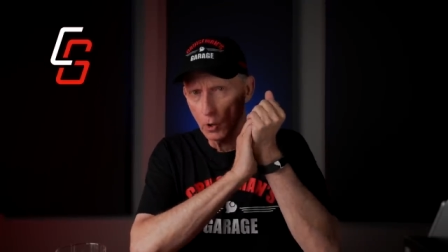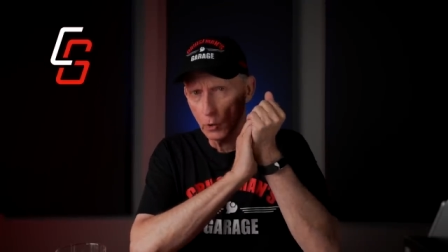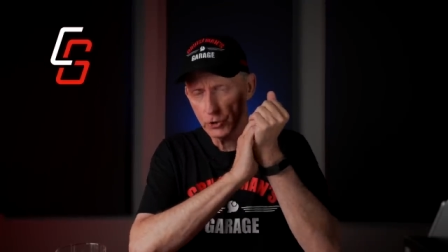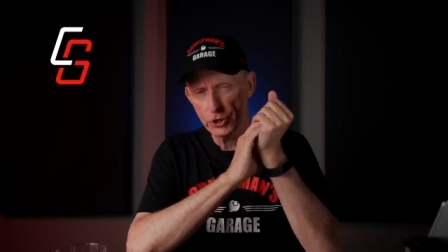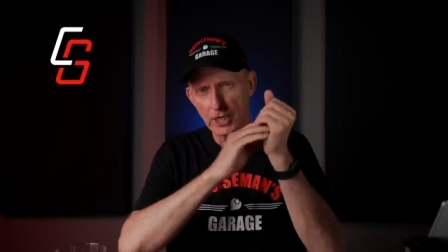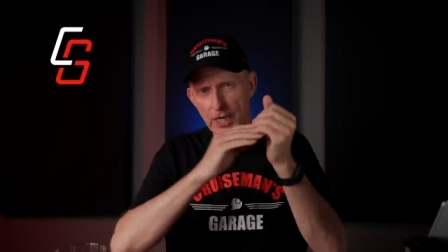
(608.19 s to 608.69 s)

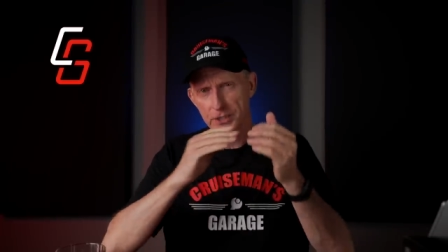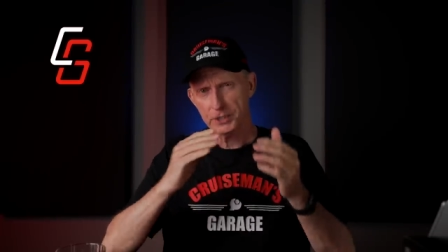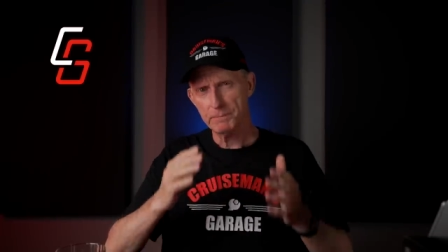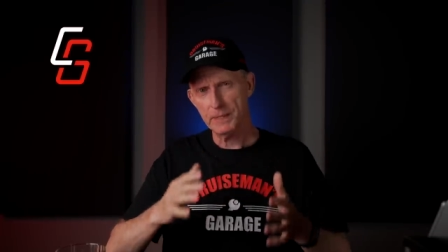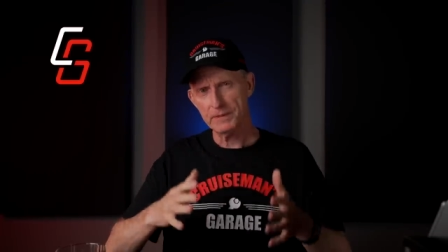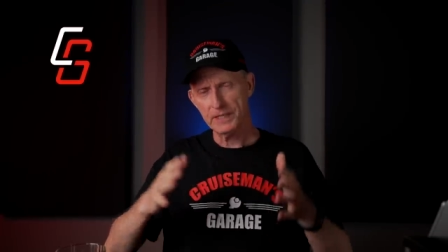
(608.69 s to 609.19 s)
or should I
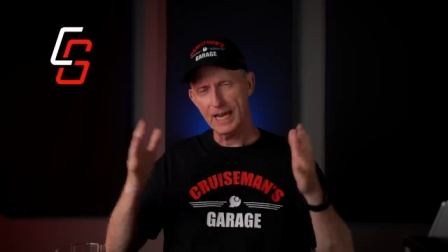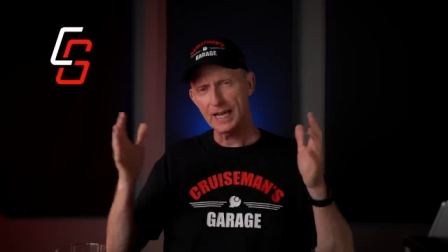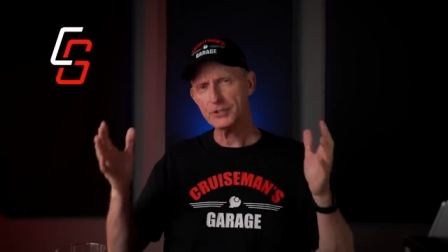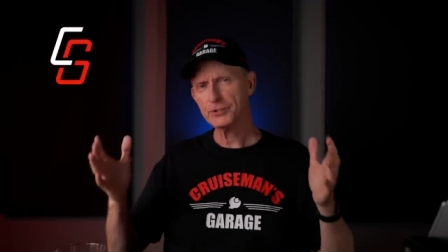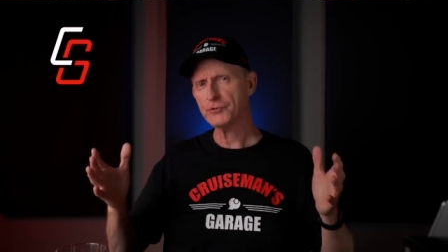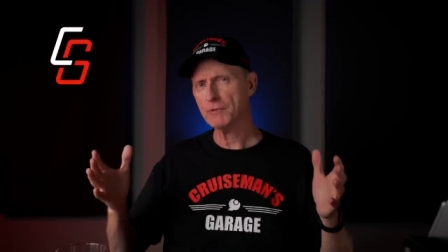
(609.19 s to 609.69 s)
spend the
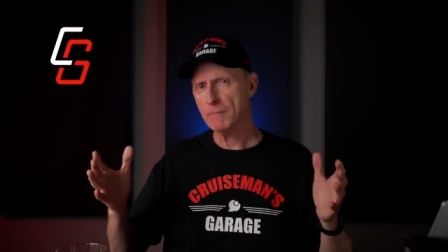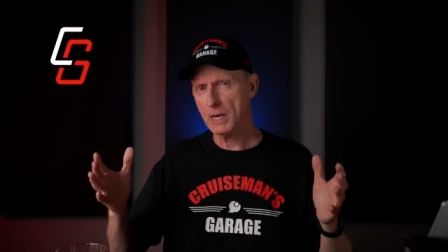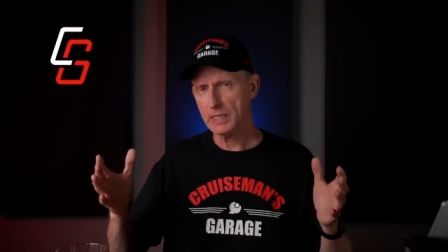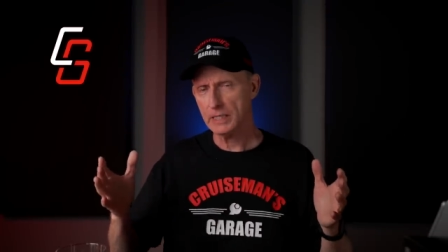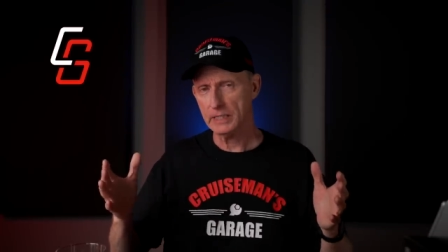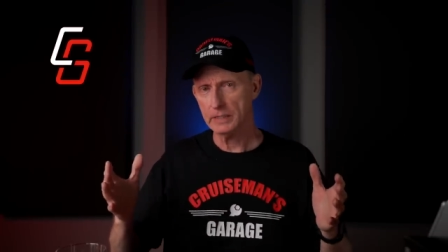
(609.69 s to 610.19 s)
extra
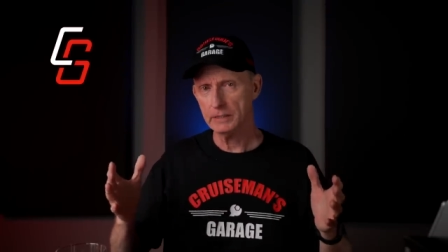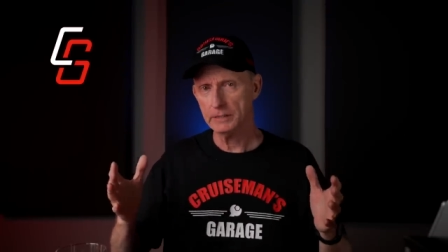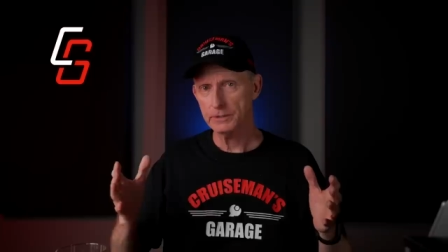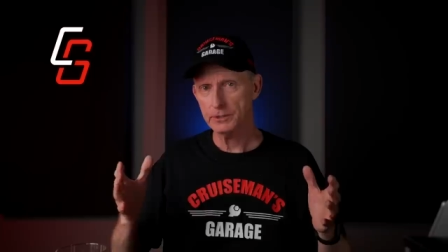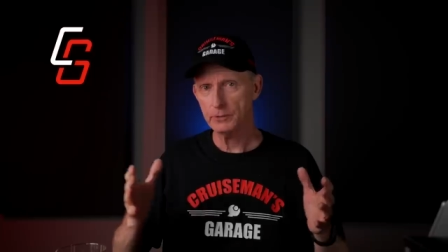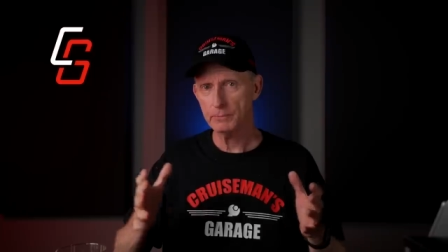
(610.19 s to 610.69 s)
money
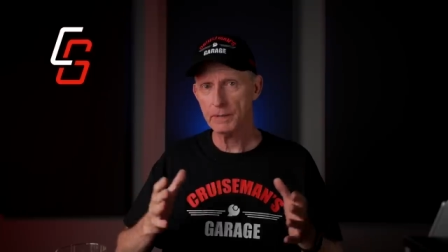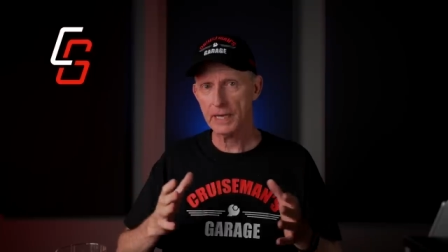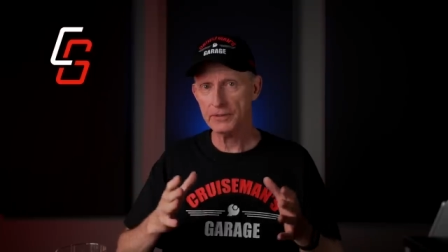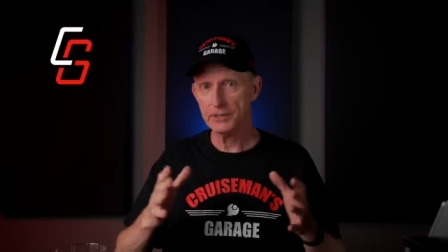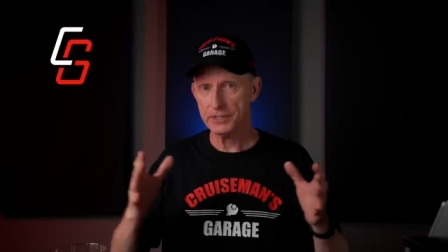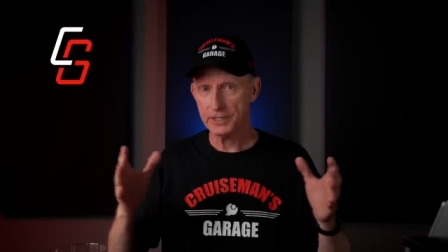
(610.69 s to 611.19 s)
to
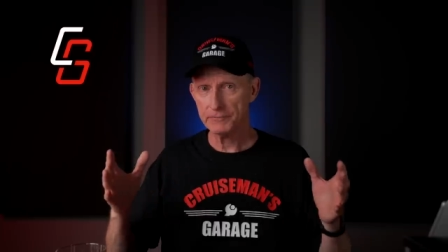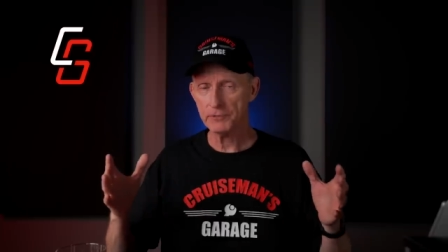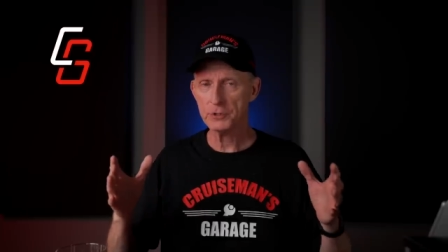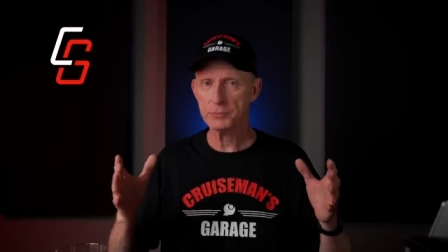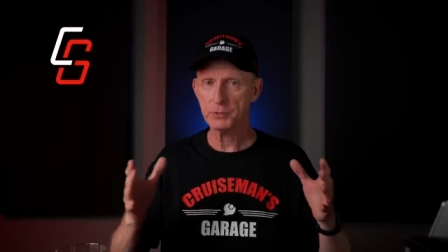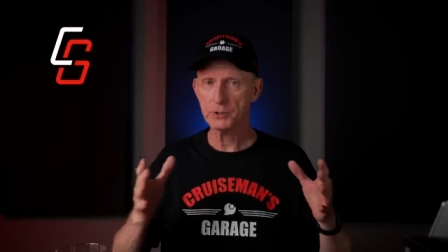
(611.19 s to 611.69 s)
pay the
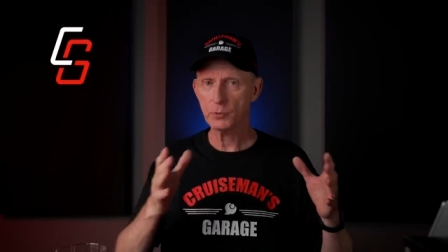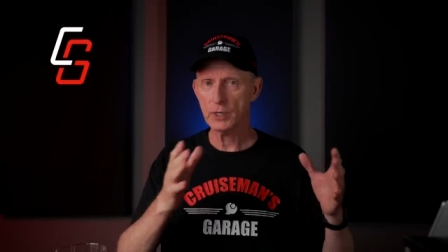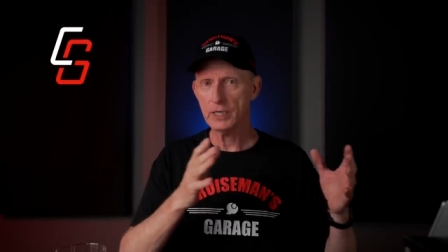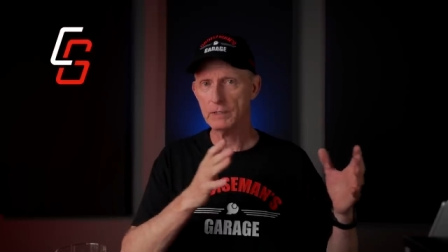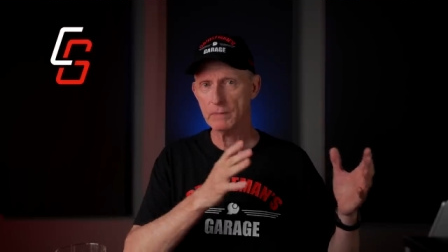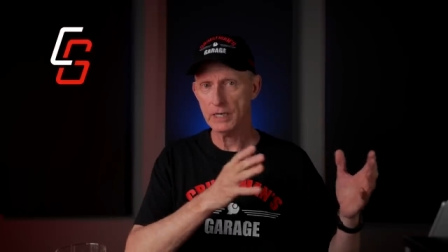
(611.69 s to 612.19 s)
difference
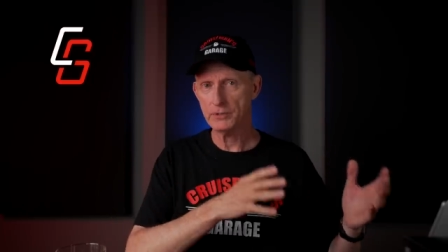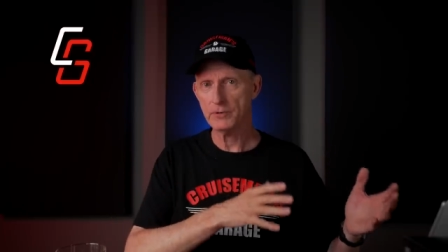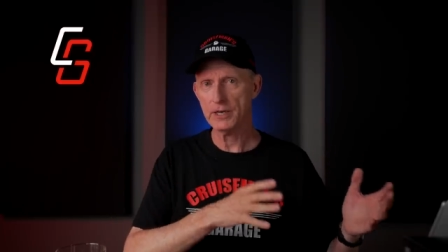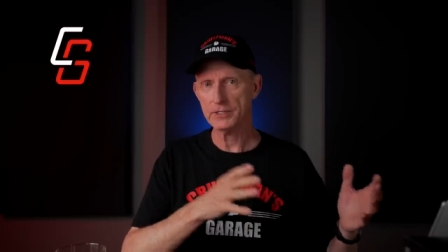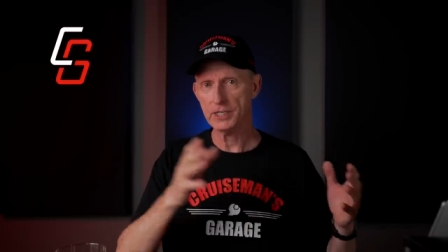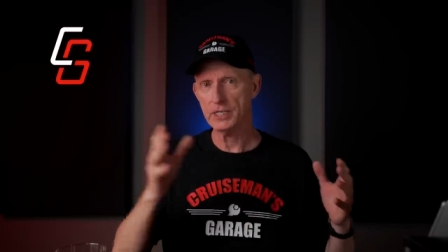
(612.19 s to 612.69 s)
between my
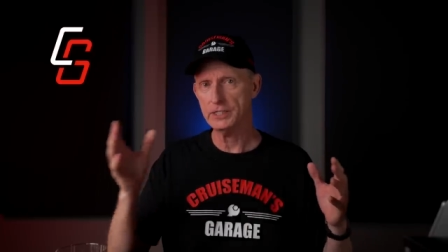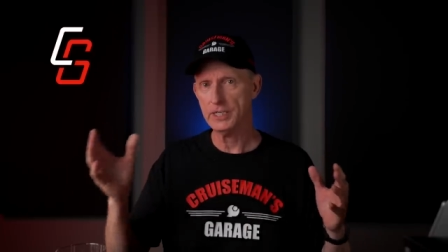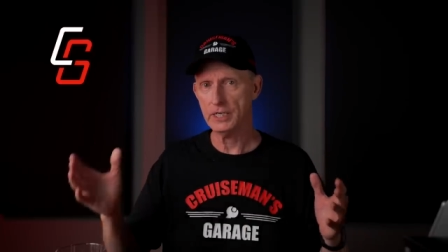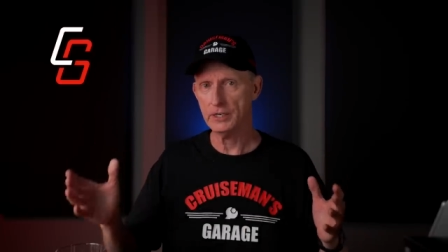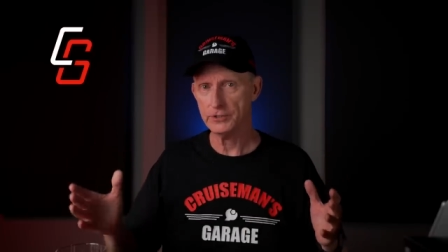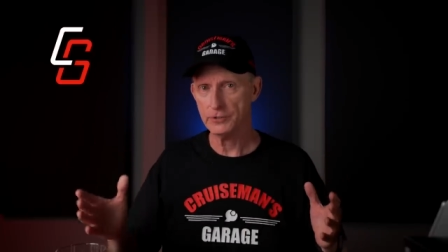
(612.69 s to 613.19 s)

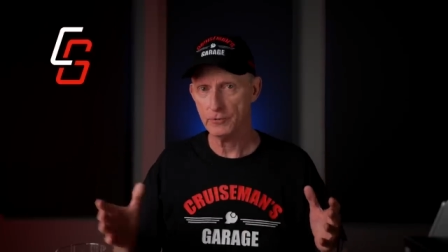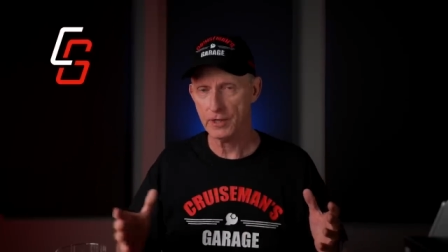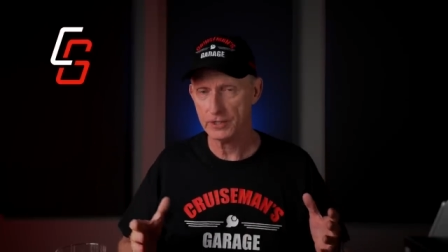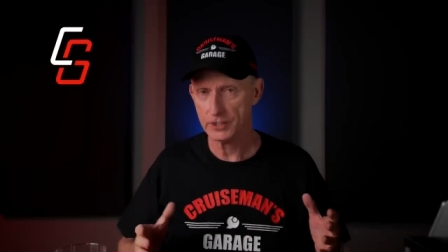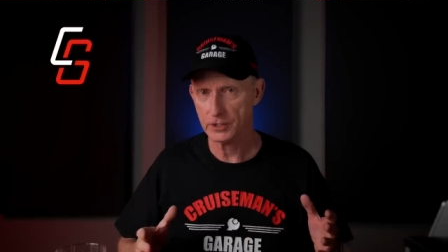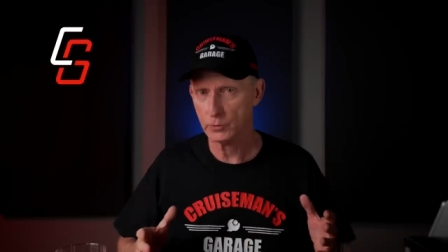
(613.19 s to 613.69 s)
2018 and a
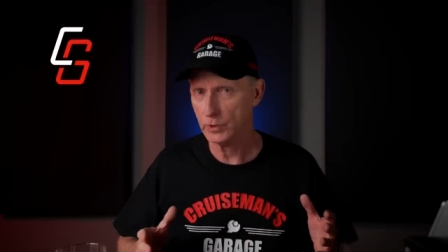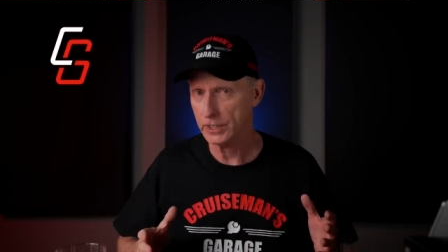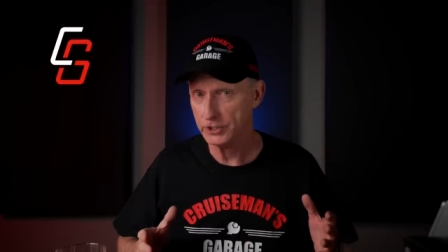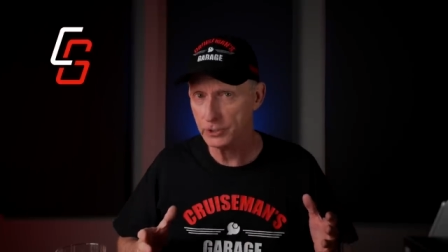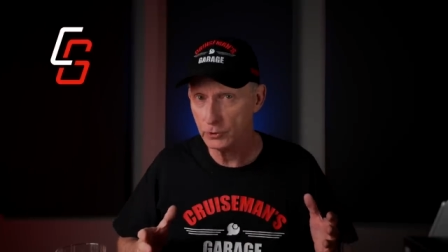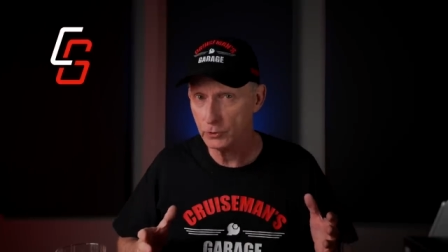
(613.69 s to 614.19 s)

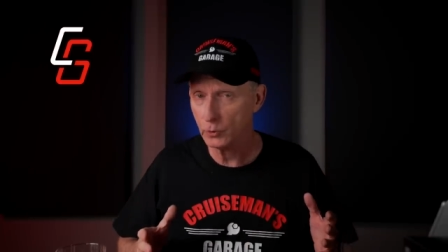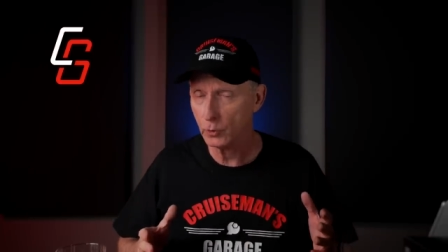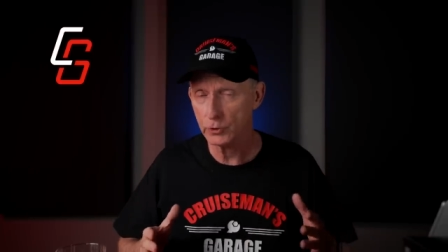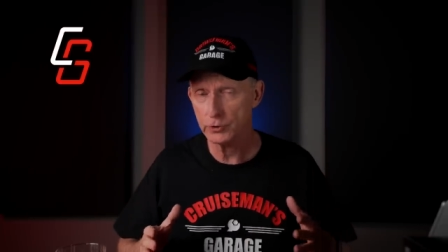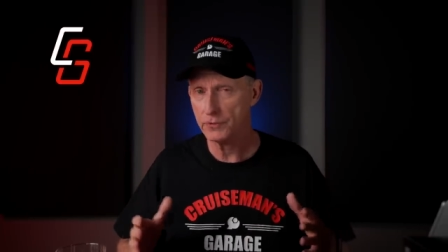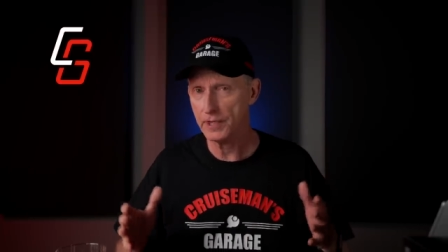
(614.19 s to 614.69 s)
2022
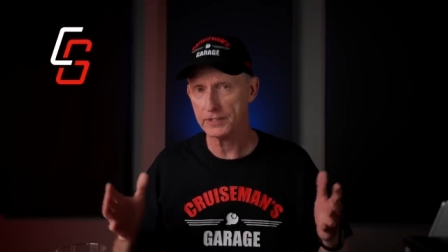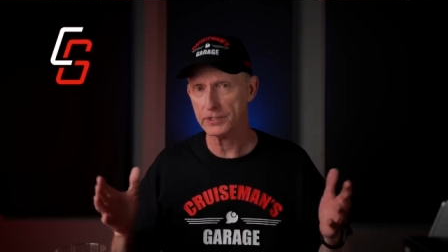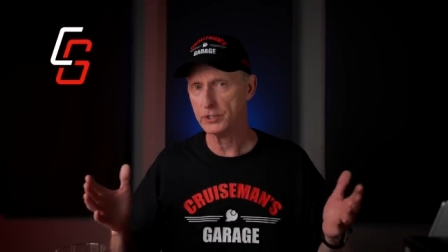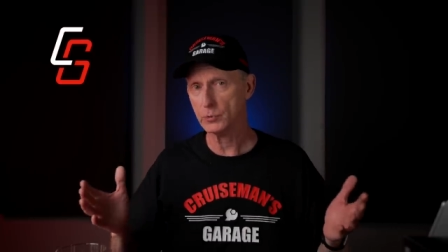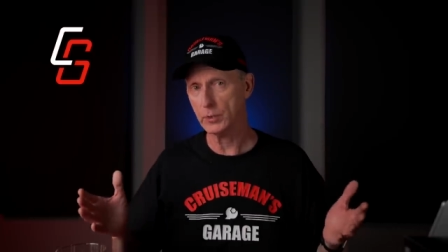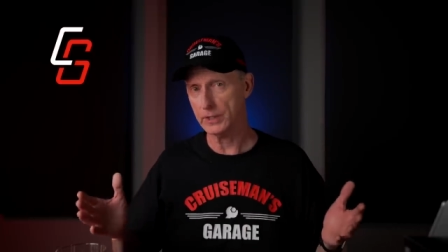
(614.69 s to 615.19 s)
or
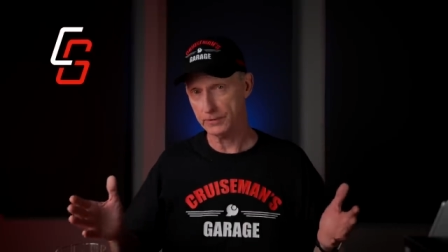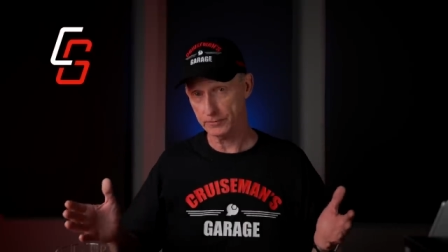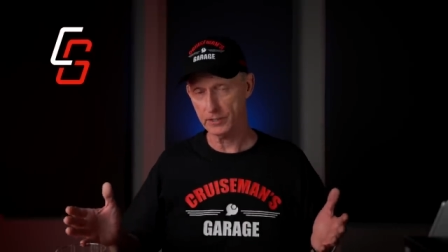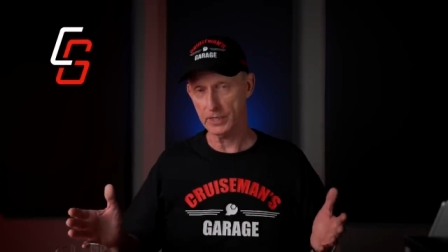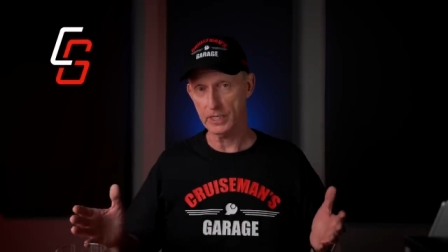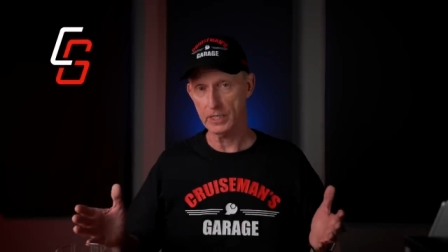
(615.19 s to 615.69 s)

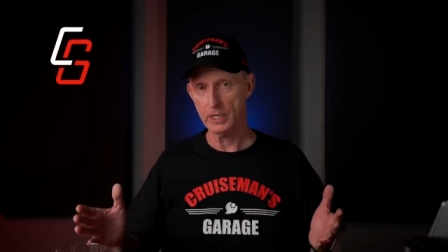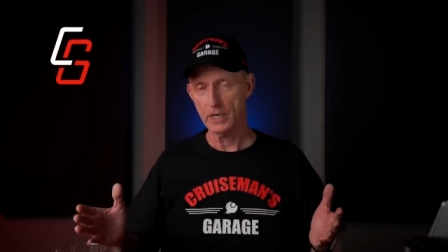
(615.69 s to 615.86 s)
2023?